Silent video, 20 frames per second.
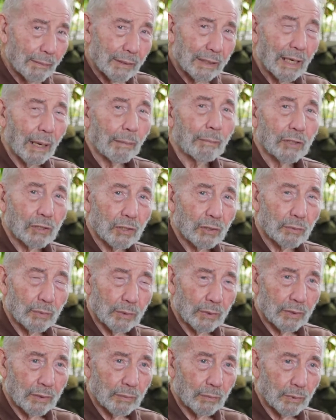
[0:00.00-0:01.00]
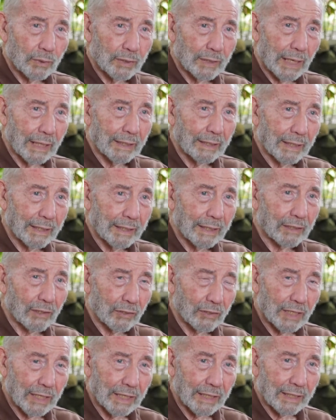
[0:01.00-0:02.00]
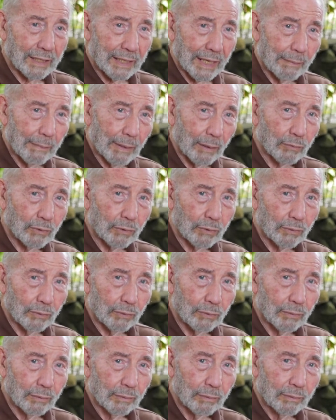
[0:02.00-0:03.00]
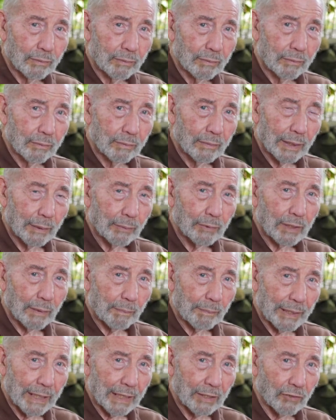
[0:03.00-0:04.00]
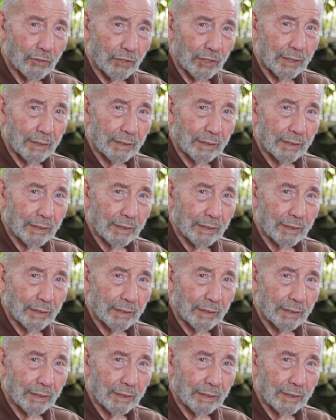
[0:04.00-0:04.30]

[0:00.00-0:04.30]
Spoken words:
Cummins was then, and because he came out to, he was in PNG,